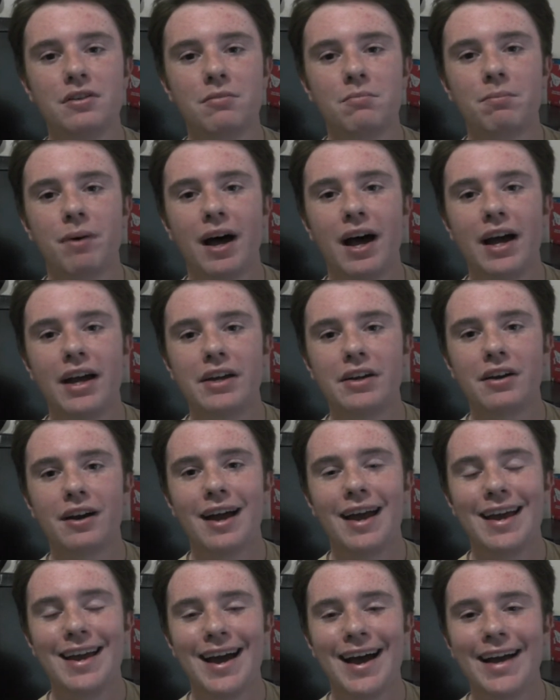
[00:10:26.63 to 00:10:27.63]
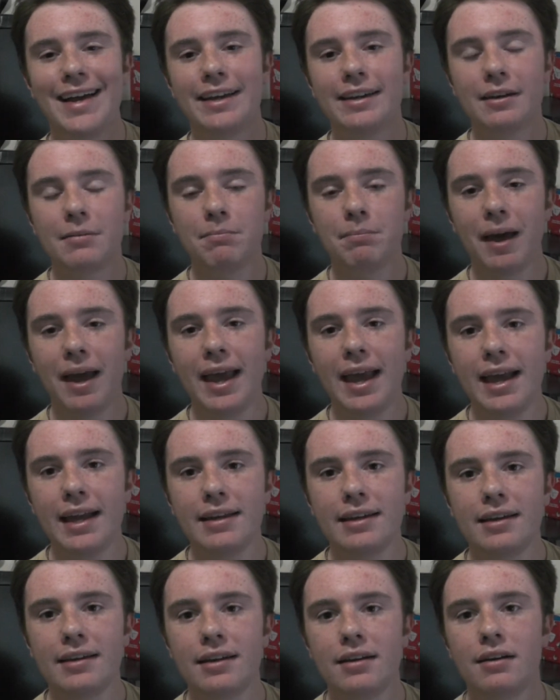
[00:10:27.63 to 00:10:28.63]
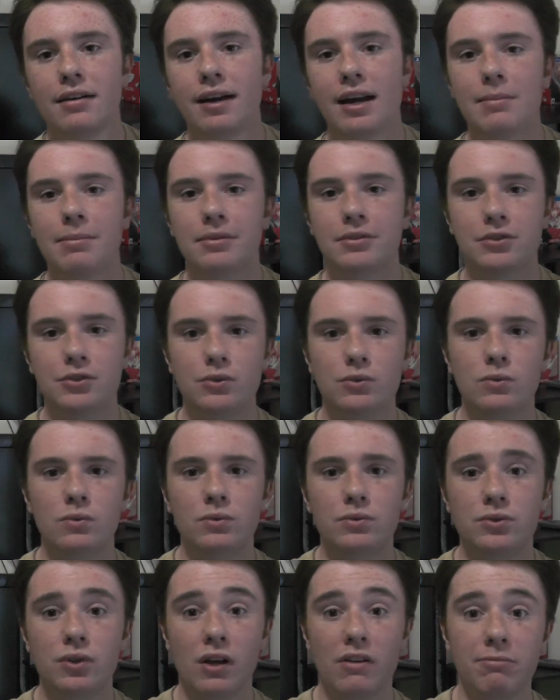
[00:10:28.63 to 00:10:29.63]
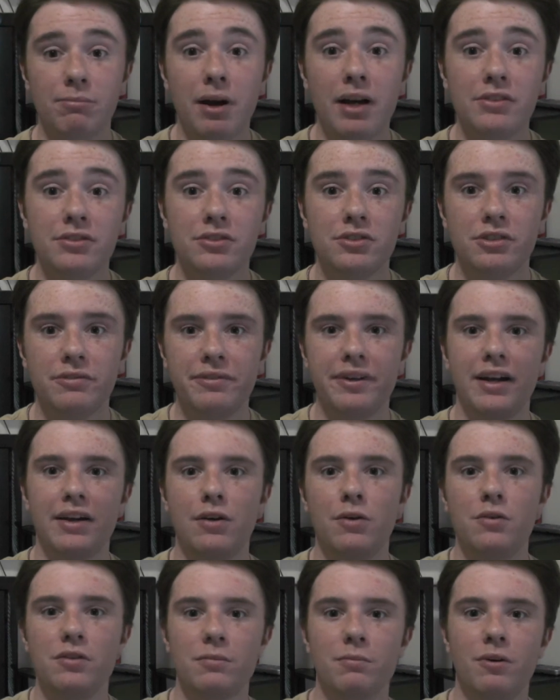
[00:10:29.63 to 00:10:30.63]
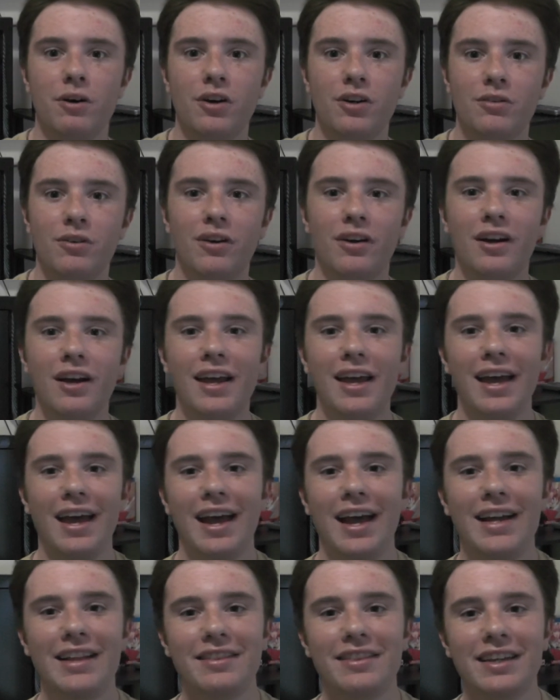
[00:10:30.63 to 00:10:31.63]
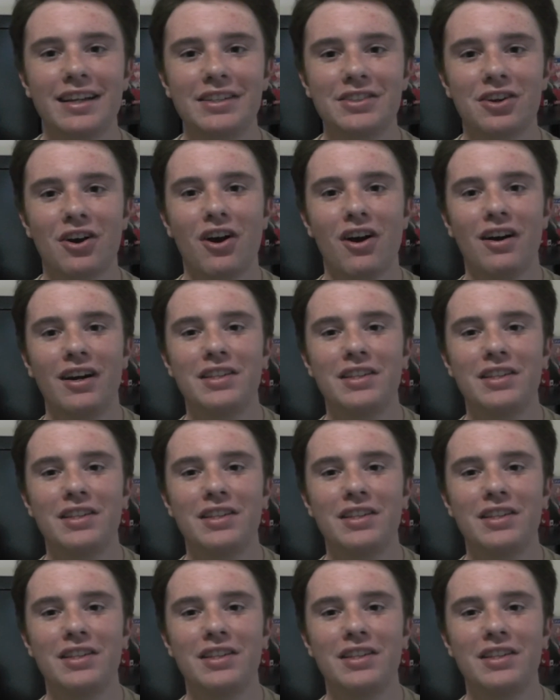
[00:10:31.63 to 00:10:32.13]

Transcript: by your AI companion and are able to solve puzzles to figure out who the murderer and things are.